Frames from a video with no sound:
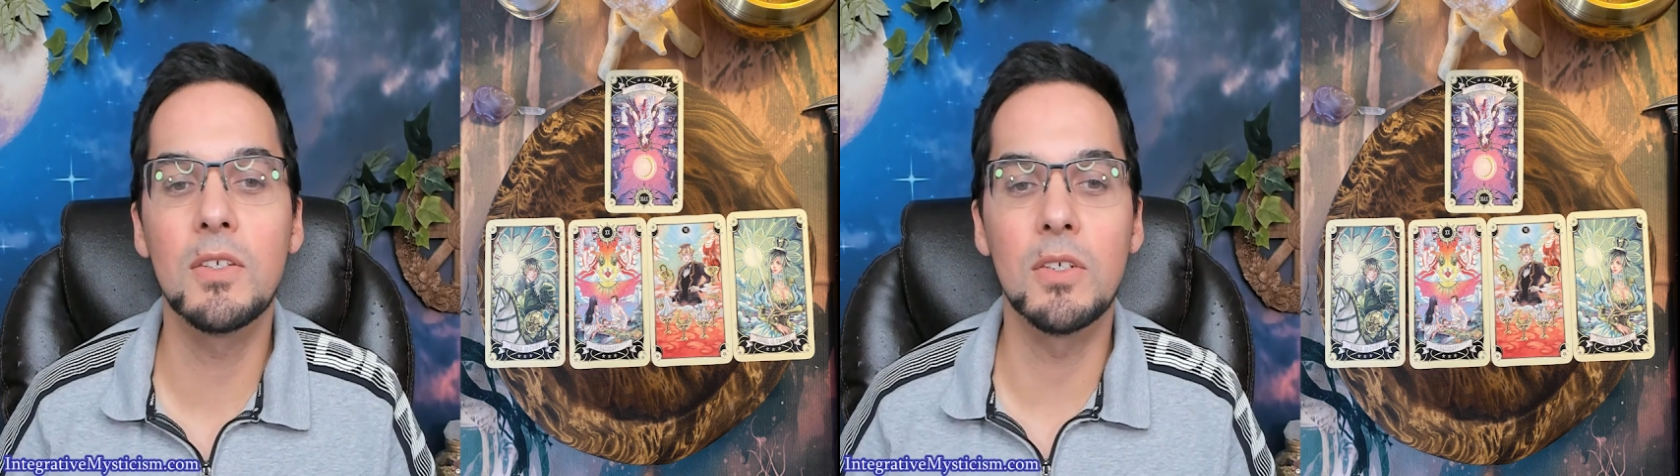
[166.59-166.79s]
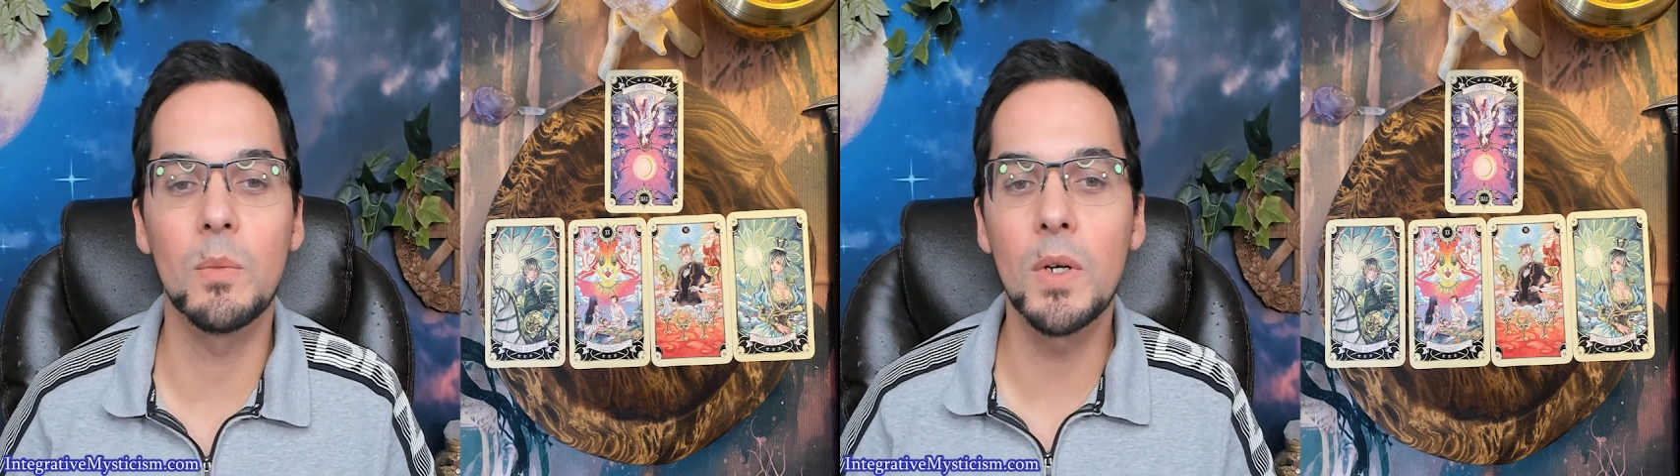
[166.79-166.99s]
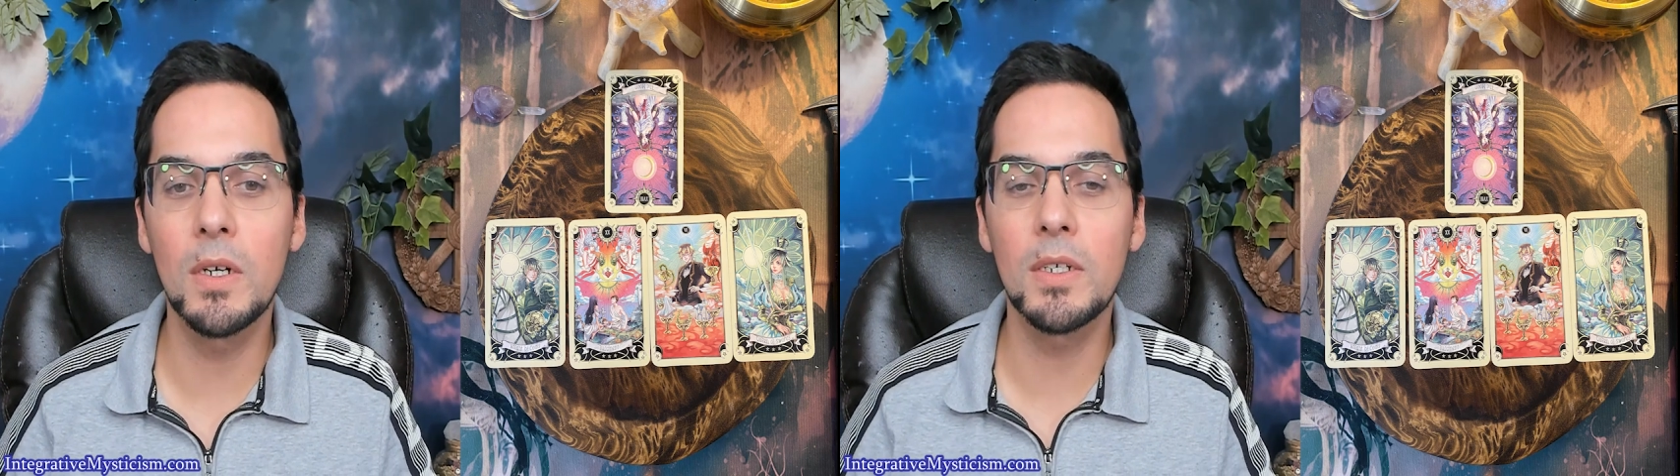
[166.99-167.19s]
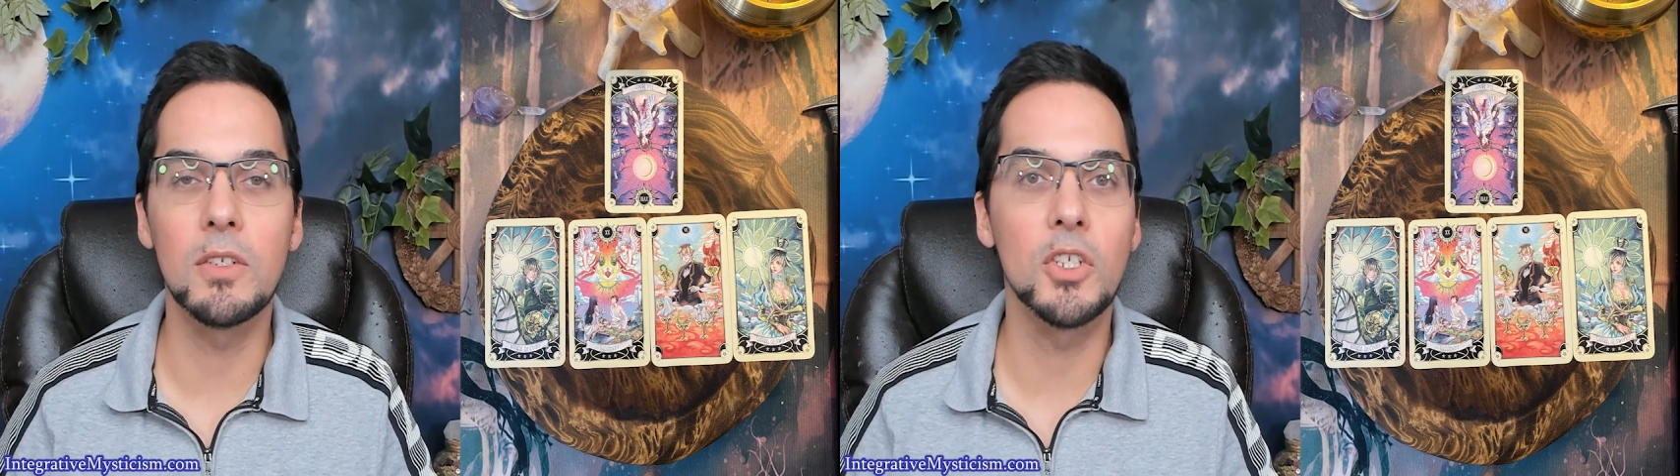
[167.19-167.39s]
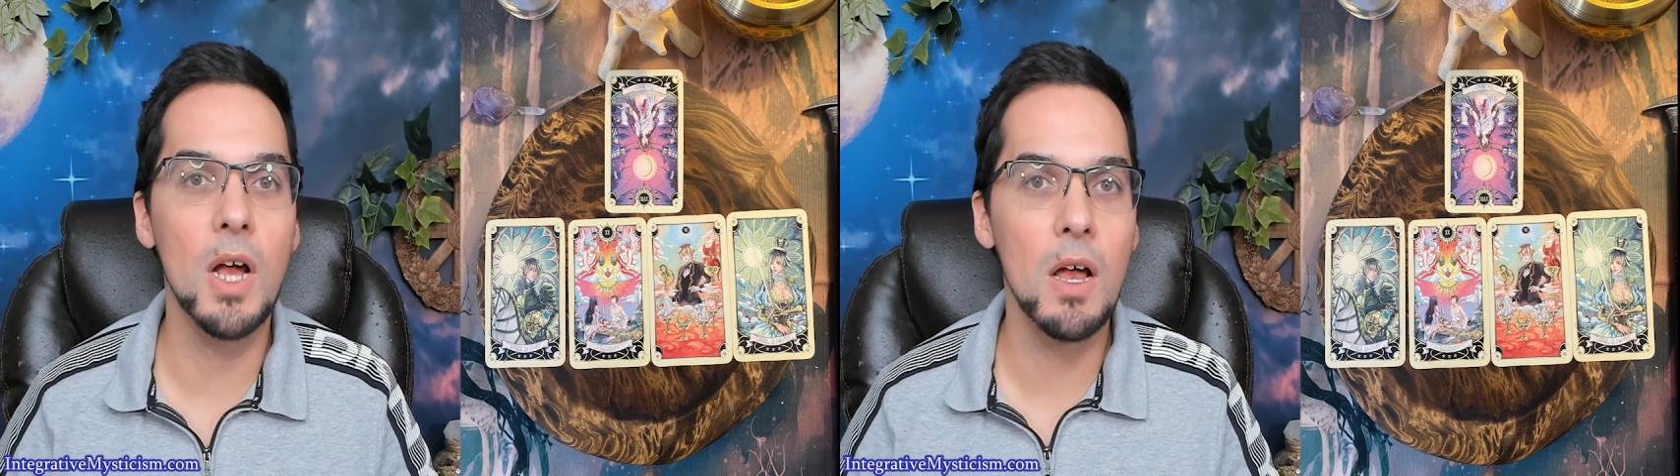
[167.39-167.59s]
your work, your
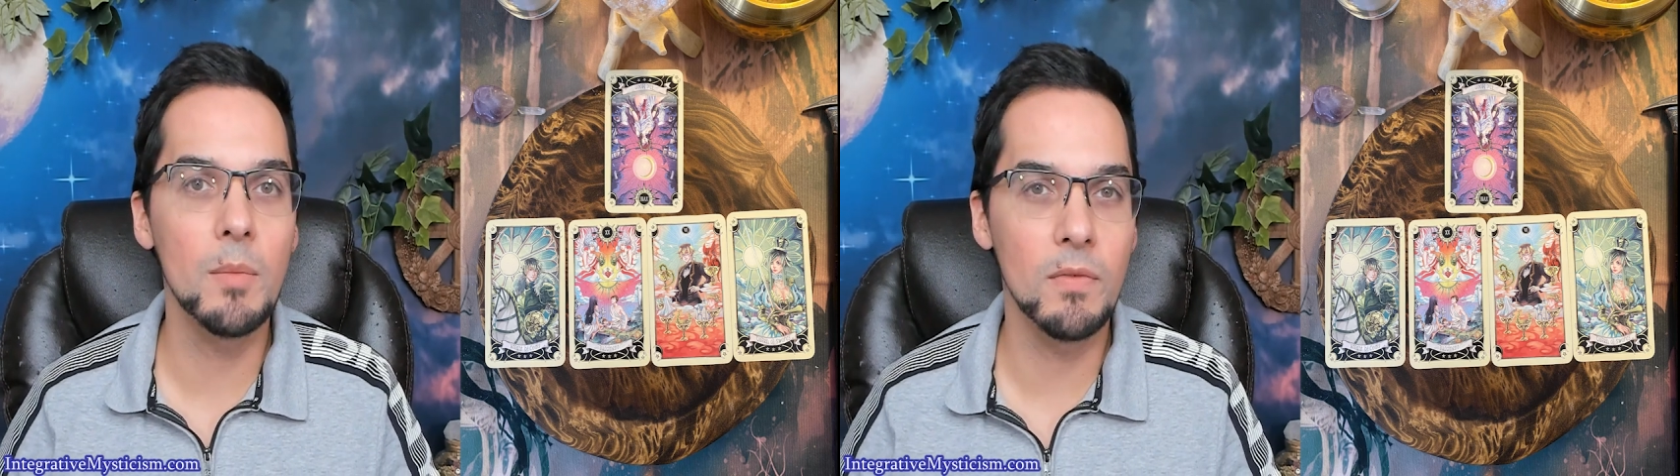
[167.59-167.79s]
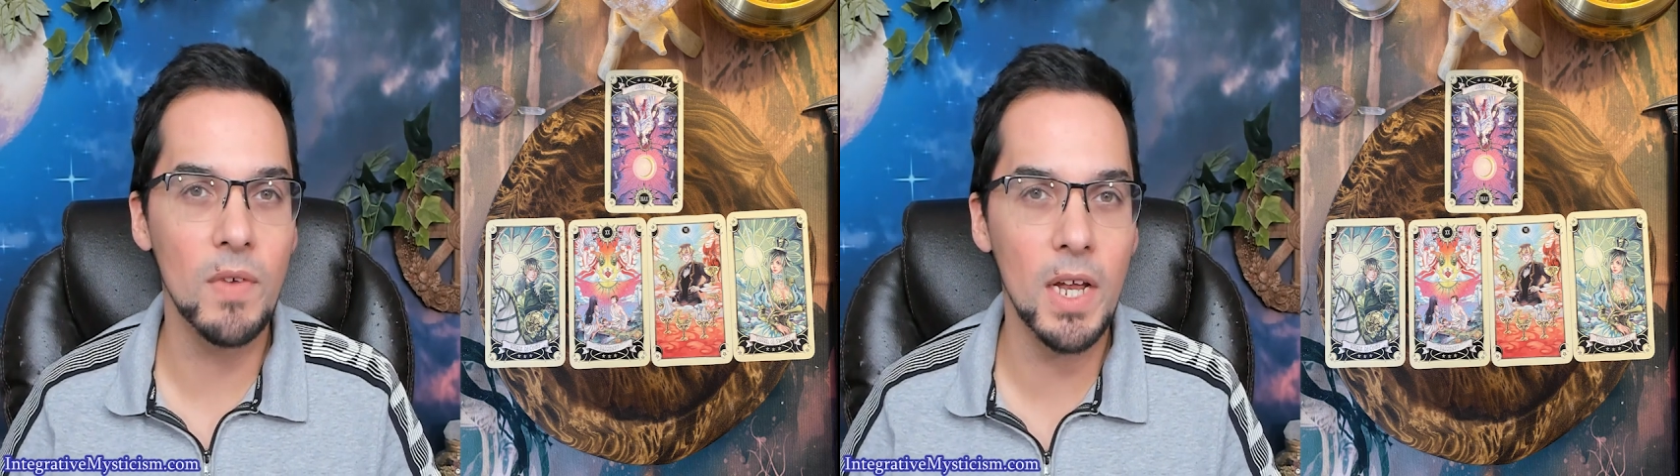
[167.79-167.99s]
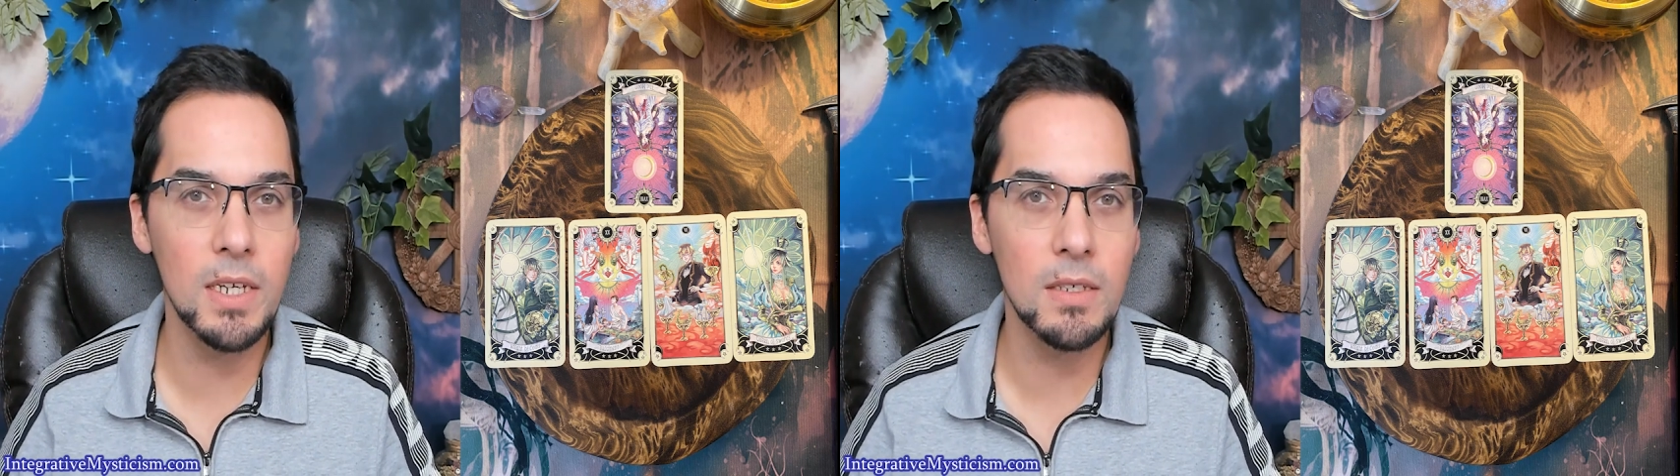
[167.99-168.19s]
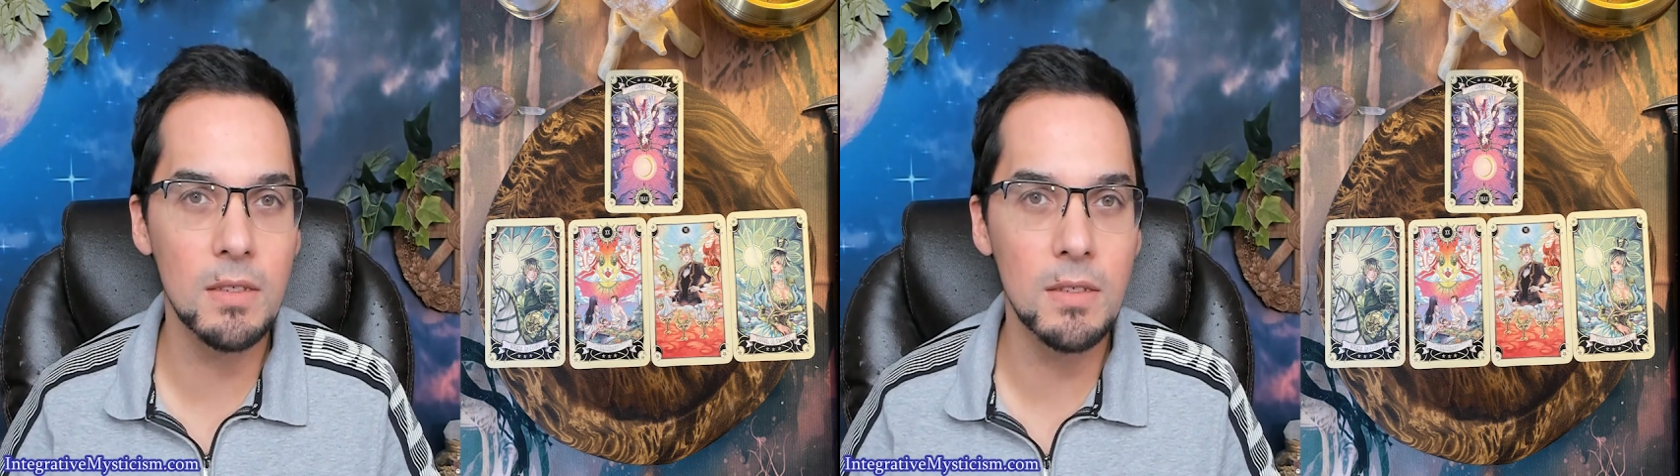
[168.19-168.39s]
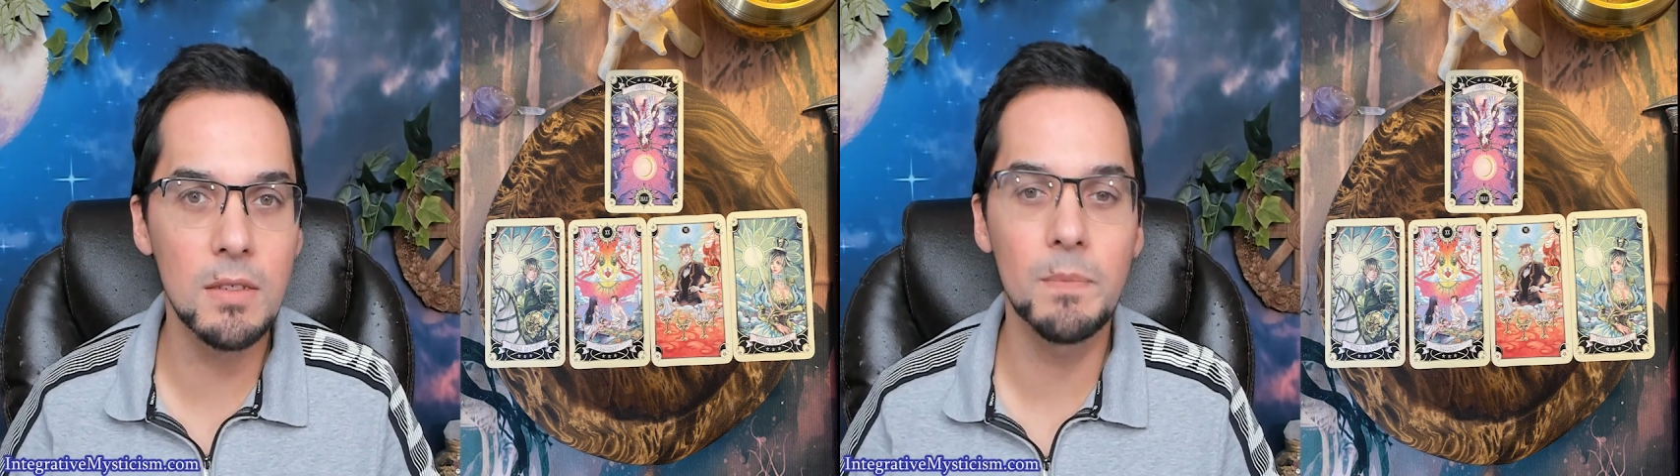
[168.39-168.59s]
job, your
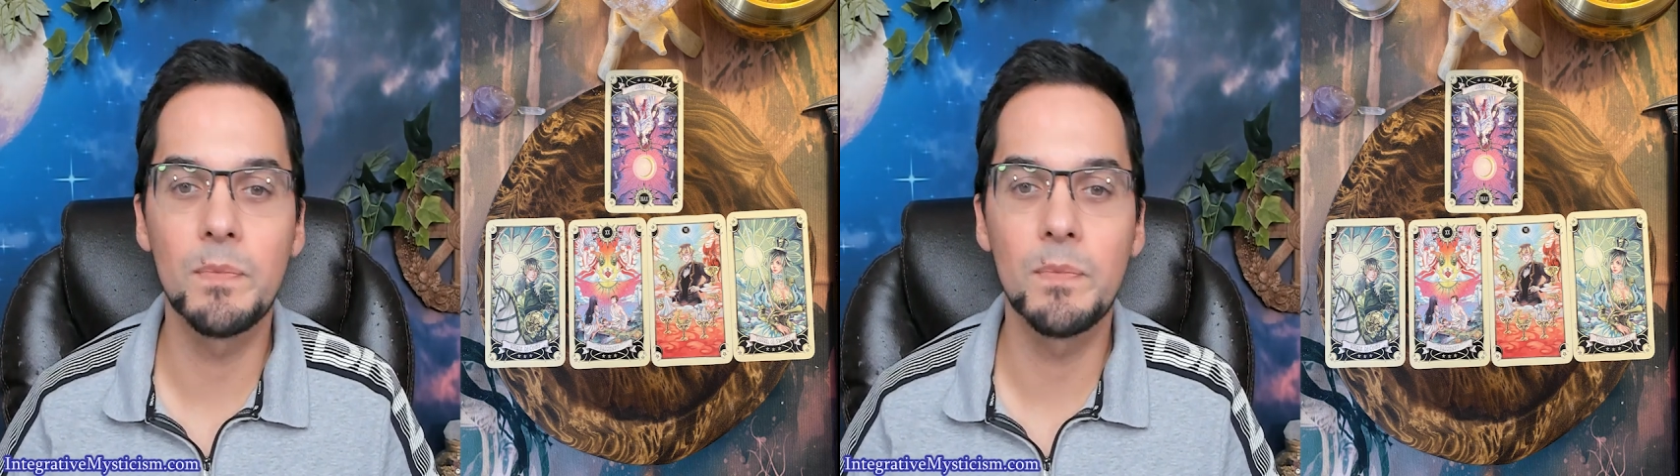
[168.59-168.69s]
finances,